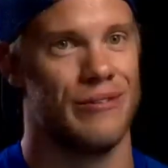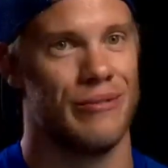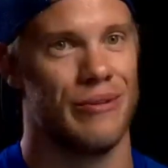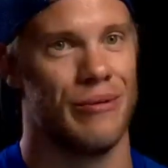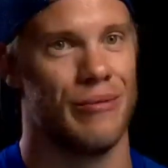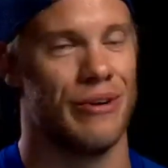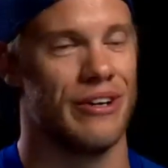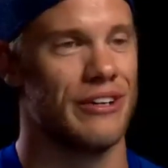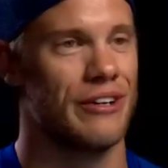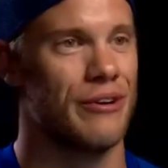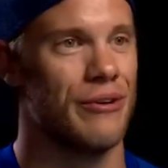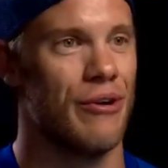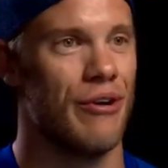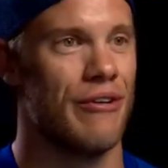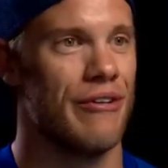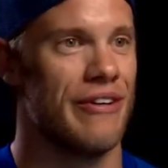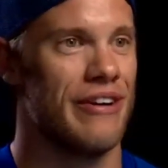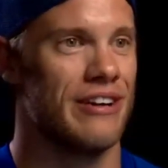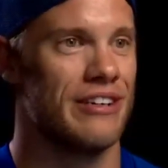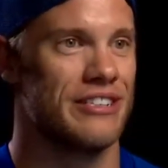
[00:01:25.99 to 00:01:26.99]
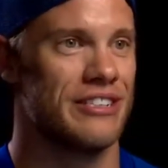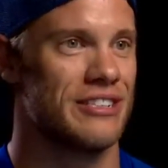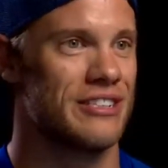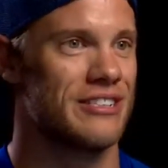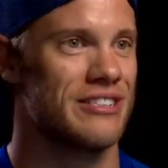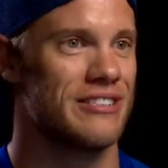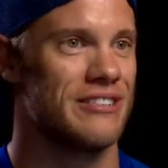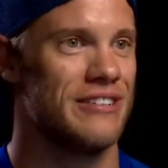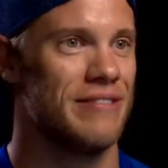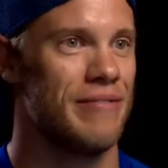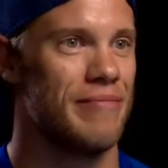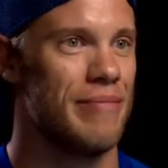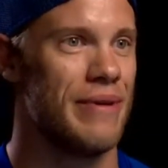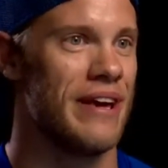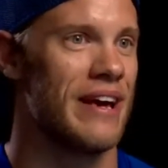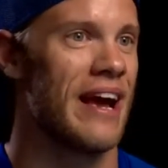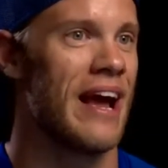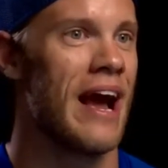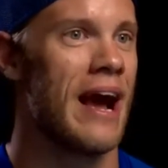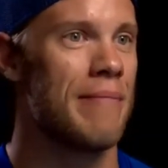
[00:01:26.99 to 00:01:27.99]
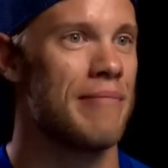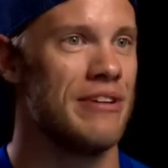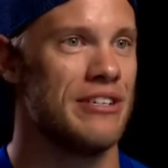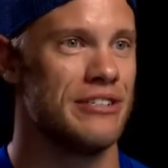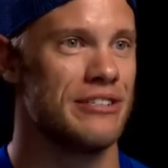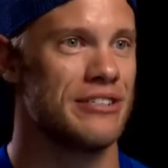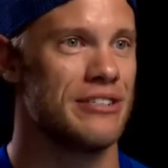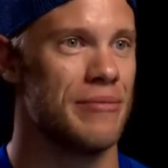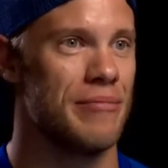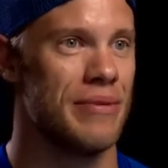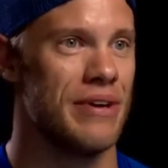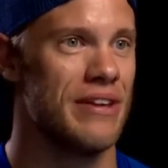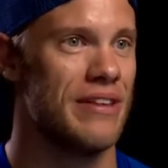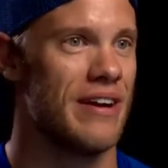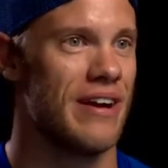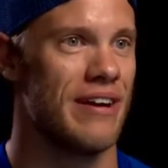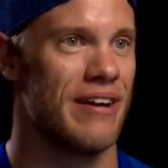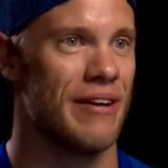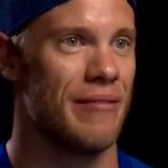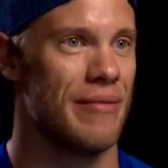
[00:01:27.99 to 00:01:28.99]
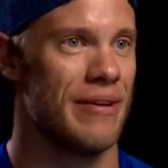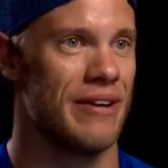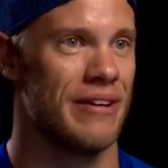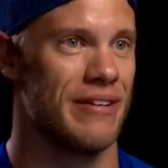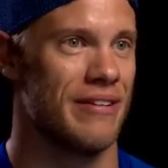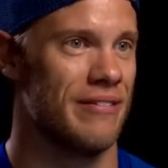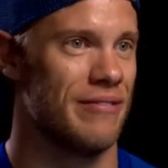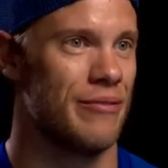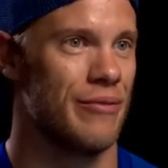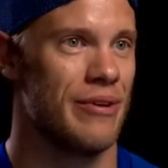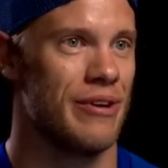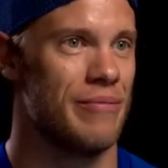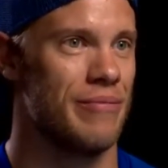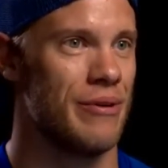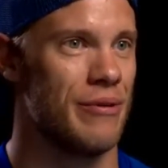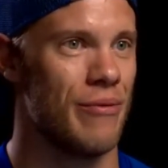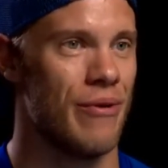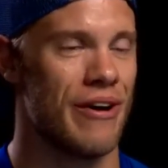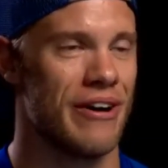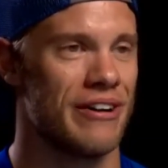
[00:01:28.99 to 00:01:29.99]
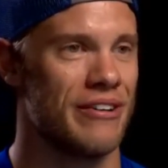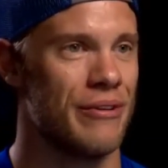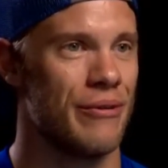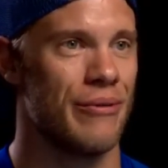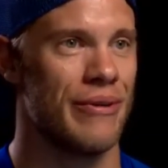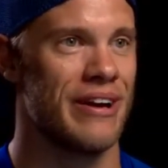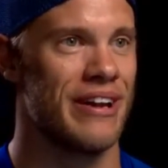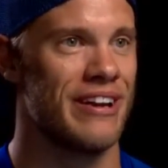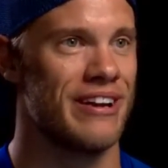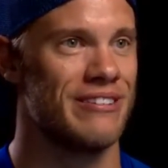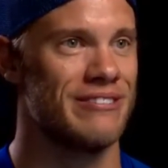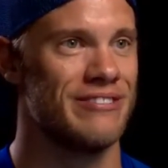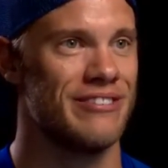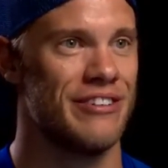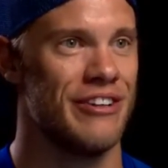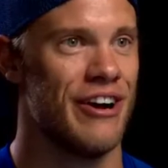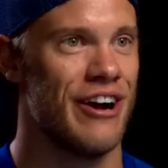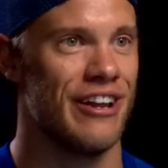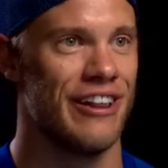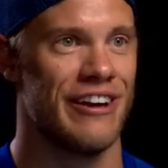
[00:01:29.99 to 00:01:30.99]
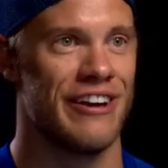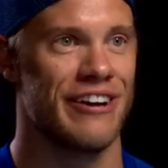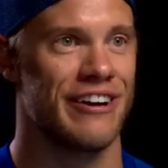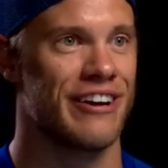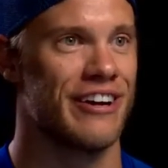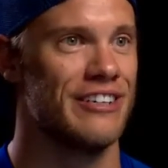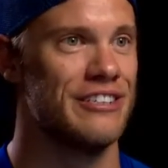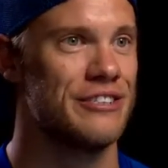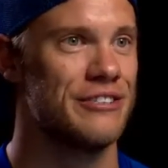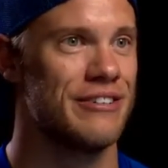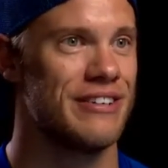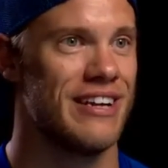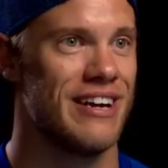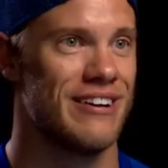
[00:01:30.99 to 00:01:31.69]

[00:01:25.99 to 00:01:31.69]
We wouldn't go over there just being happy just to be there. I mean, we'd be wanting to win and not let our country